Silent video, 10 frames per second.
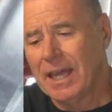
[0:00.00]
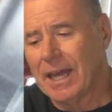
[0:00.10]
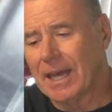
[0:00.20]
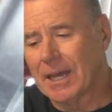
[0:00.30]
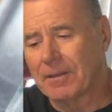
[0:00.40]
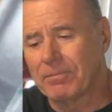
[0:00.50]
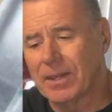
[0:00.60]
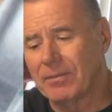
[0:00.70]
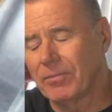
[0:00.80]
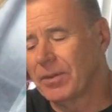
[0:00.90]

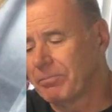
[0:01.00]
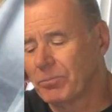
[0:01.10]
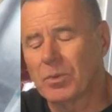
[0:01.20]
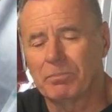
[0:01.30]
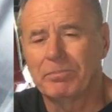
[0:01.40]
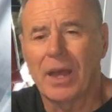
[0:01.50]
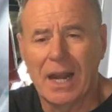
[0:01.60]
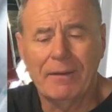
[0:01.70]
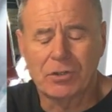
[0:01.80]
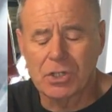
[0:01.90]
I'll
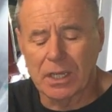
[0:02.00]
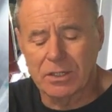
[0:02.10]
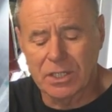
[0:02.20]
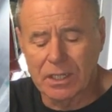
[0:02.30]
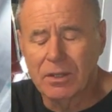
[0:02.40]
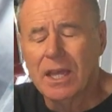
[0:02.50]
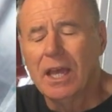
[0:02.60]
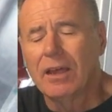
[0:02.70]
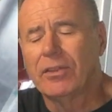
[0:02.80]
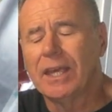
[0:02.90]
have to show it to you,
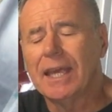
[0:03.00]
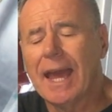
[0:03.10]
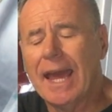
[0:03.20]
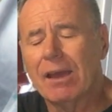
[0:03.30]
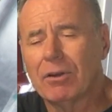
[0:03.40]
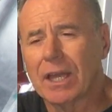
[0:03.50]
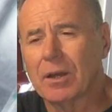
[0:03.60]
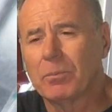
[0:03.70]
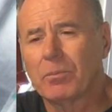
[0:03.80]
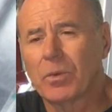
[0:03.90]
the
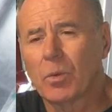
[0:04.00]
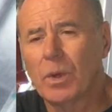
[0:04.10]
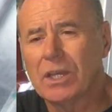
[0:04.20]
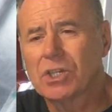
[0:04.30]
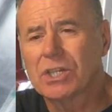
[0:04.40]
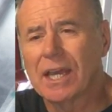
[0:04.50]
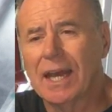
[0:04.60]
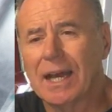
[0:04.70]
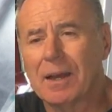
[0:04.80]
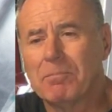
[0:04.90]
area, which
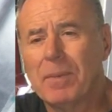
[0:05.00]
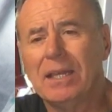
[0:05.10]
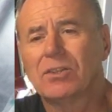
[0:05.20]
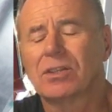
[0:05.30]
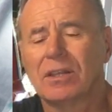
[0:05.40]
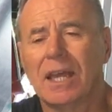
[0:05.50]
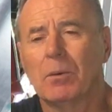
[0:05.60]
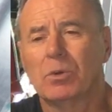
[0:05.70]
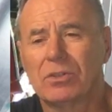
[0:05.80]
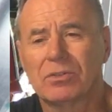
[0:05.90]
meant
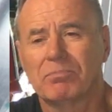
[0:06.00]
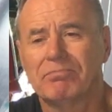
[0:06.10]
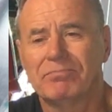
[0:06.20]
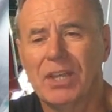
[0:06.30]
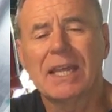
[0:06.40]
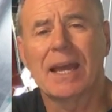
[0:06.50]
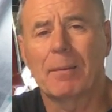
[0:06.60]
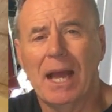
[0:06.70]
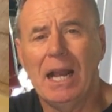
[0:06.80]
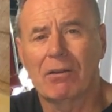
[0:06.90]
it was taking
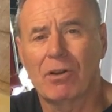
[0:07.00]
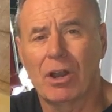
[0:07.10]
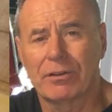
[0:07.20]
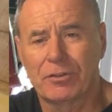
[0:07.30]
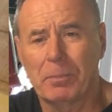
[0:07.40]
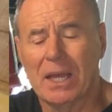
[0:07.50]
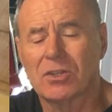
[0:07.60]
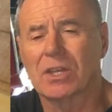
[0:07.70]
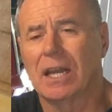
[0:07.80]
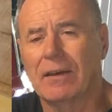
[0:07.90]
hell of a lot of
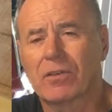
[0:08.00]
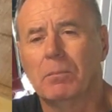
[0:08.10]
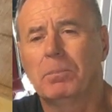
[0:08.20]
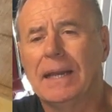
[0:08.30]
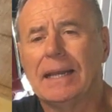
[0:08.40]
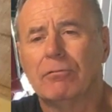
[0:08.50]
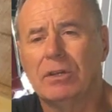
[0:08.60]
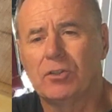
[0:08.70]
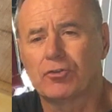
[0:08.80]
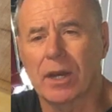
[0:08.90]
space, and I've completely
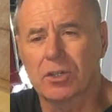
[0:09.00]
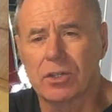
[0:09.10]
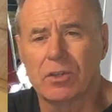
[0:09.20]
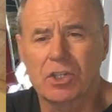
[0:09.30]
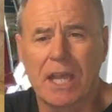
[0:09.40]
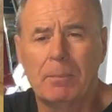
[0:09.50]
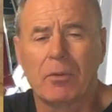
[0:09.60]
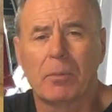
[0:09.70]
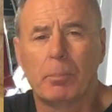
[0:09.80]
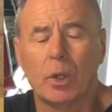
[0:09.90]
restructured the shape
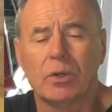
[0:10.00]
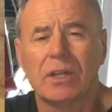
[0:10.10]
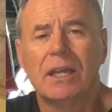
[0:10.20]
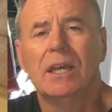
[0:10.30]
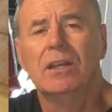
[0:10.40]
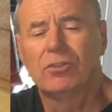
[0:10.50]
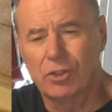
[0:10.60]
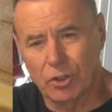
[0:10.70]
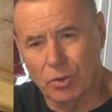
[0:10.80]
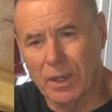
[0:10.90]
of the boot
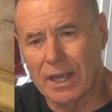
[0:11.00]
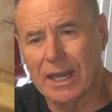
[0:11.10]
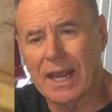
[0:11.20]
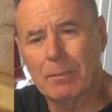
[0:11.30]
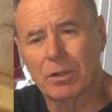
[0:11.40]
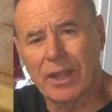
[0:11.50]
to enable